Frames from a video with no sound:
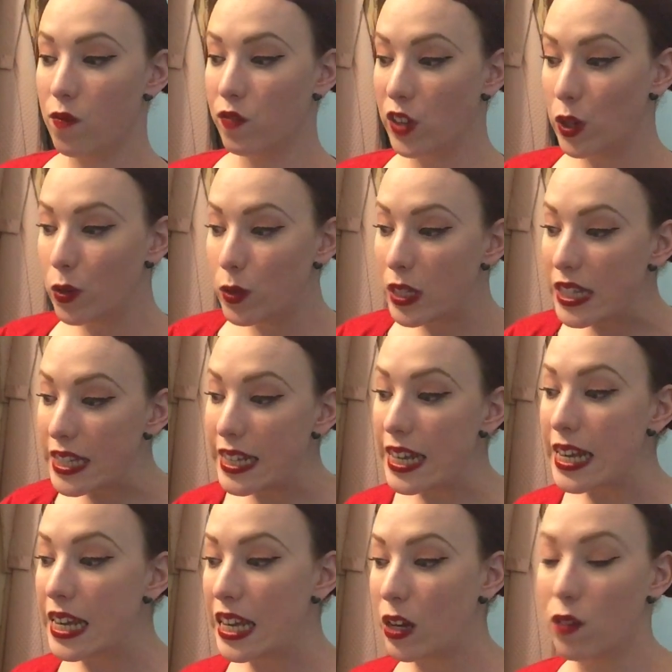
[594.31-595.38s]
view
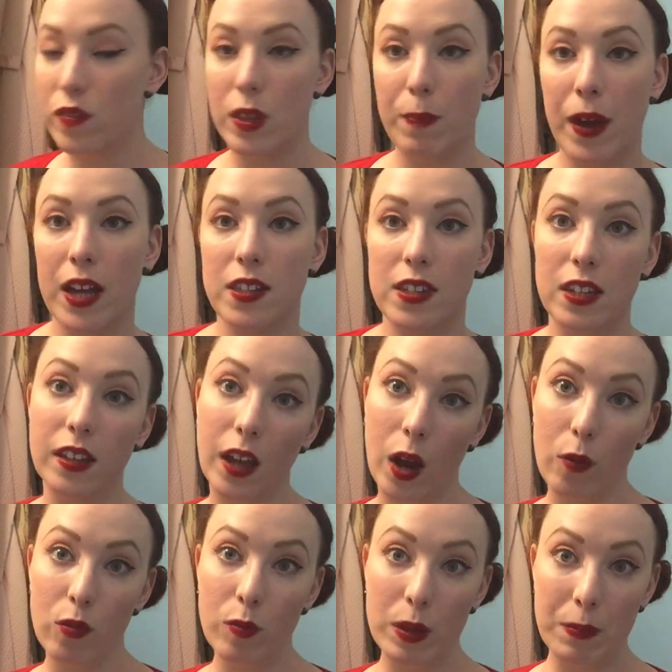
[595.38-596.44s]
C of the pattern that I
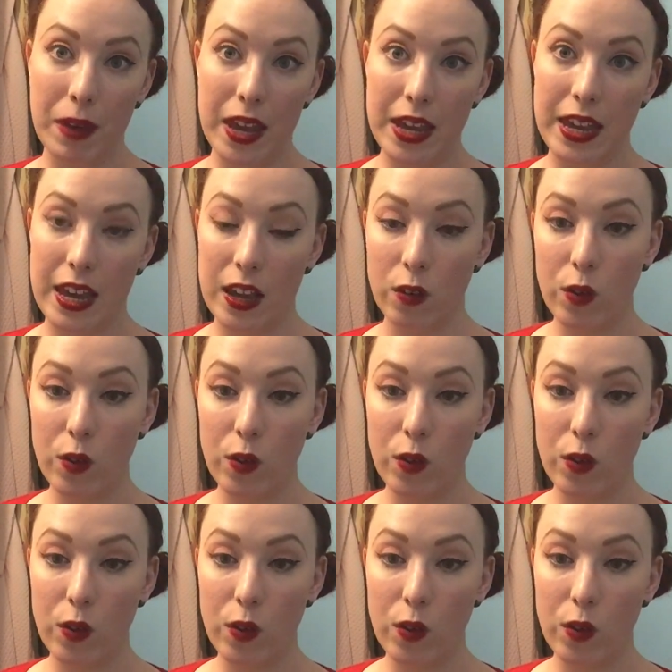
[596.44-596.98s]
will be making,